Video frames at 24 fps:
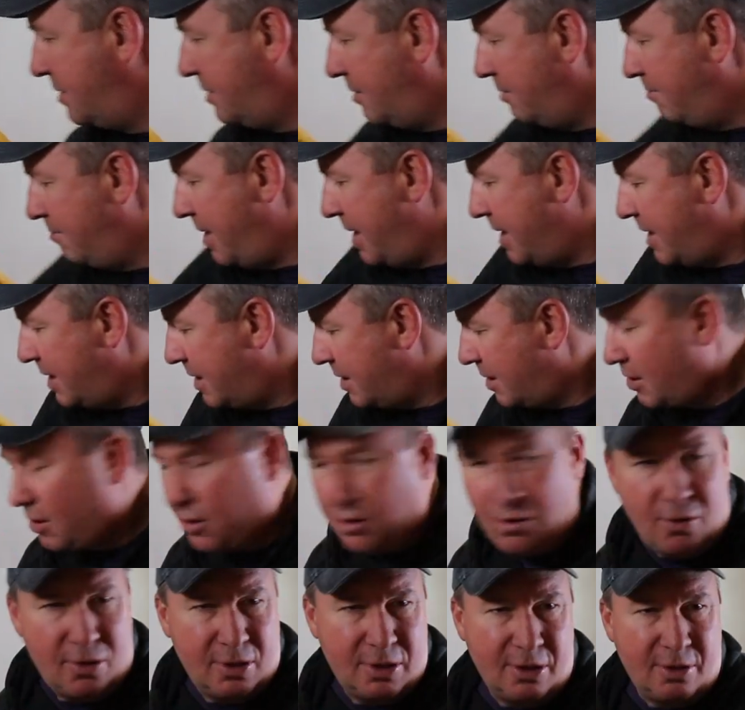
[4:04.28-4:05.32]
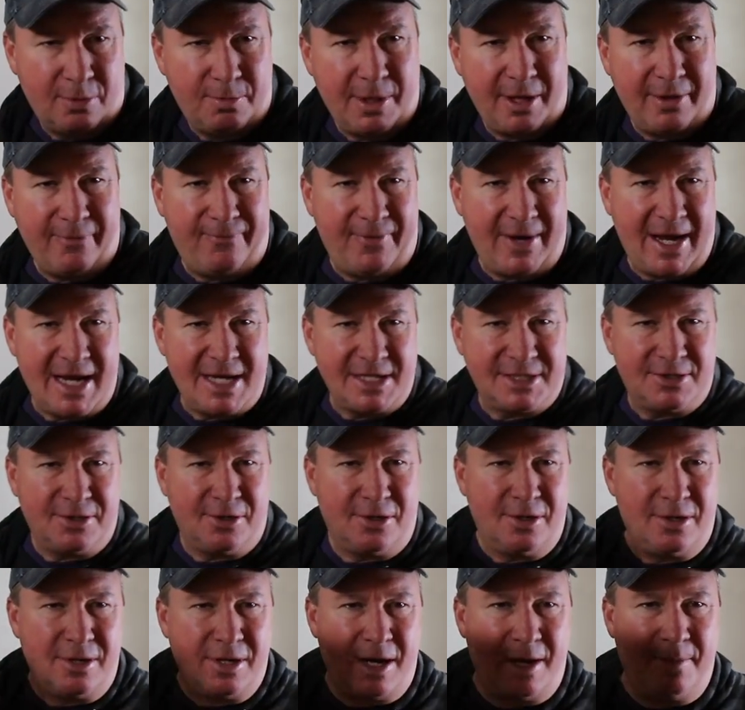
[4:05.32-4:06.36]
to make it go a little bit
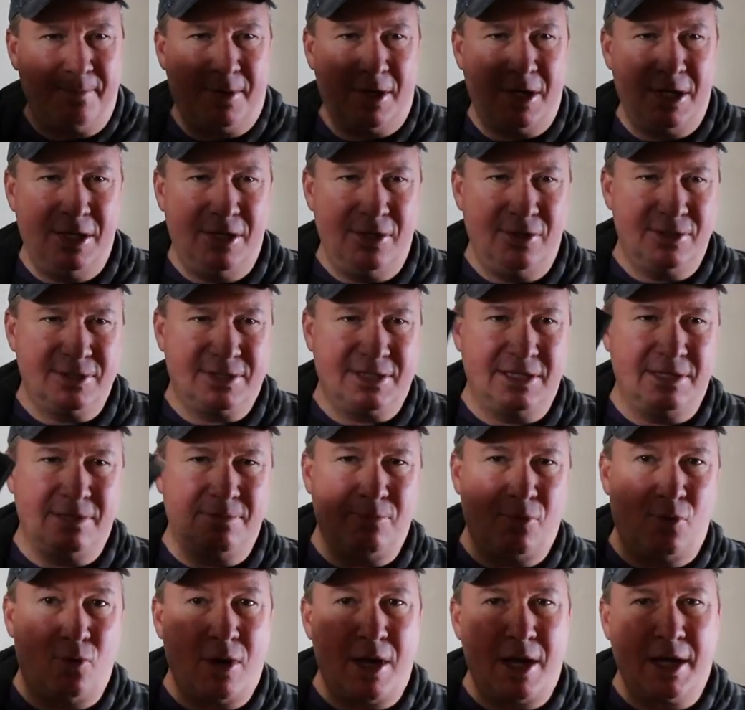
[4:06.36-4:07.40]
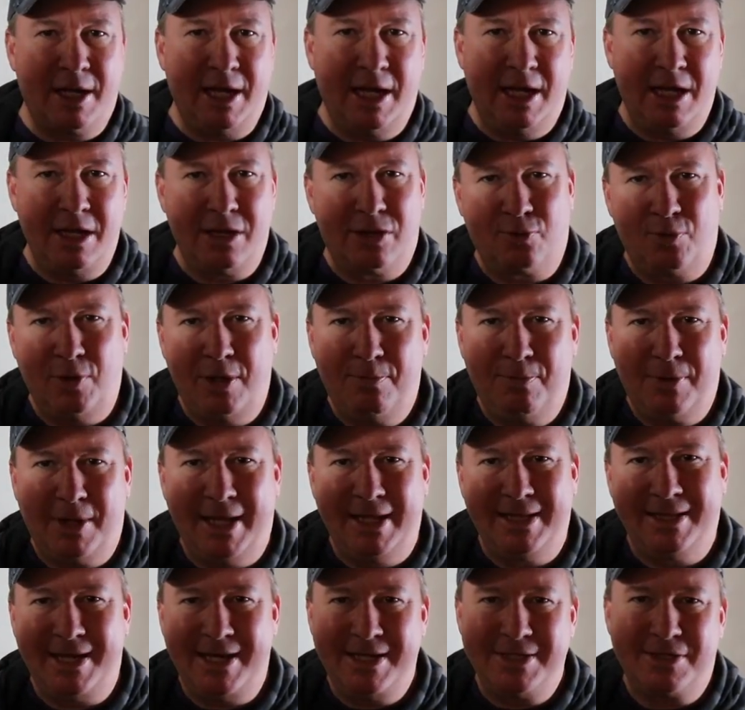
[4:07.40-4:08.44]
faster, I'm gonna use the Milwaukee three
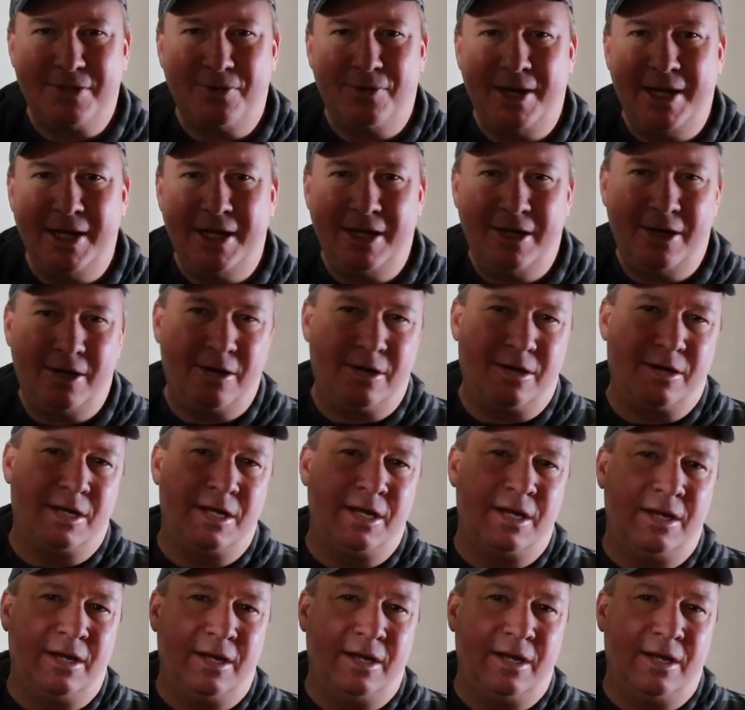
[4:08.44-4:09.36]
plane laser right here.